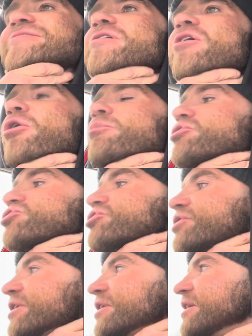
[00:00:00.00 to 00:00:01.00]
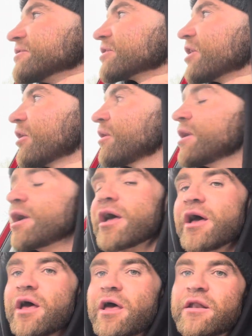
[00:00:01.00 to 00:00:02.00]
almost 3 years ago,
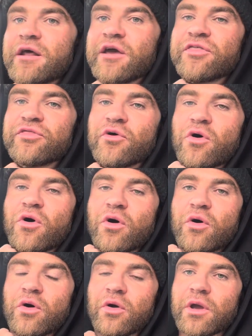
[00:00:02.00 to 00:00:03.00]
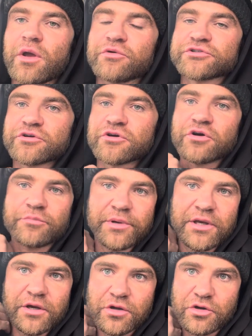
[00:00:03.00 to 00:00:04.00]
and I thought it could
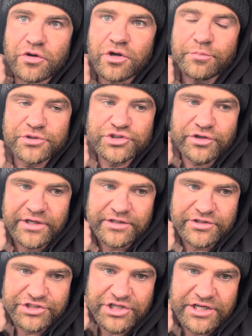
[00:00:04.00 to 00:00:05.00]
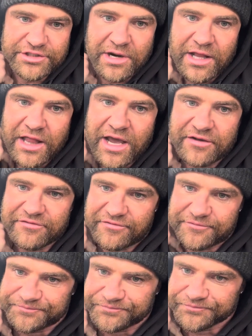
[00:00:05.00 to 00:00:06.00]
be a good opportunity to change my life.
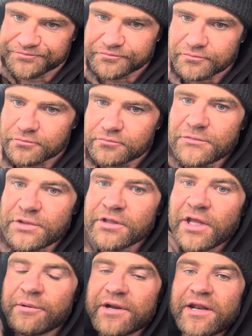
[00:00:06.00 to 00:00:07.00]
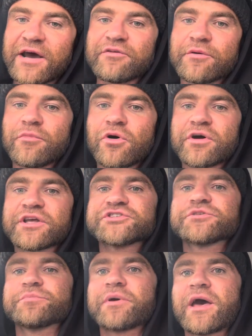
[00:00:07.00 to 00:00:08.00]
Now, I didn't have a mortgage
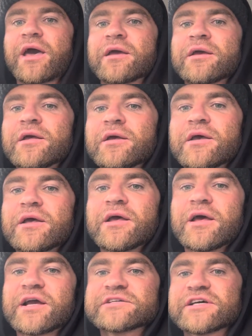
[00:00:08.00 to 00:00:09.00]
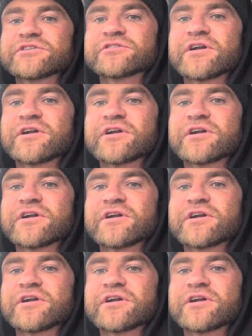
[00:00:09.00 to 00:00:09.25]
to pay, etc,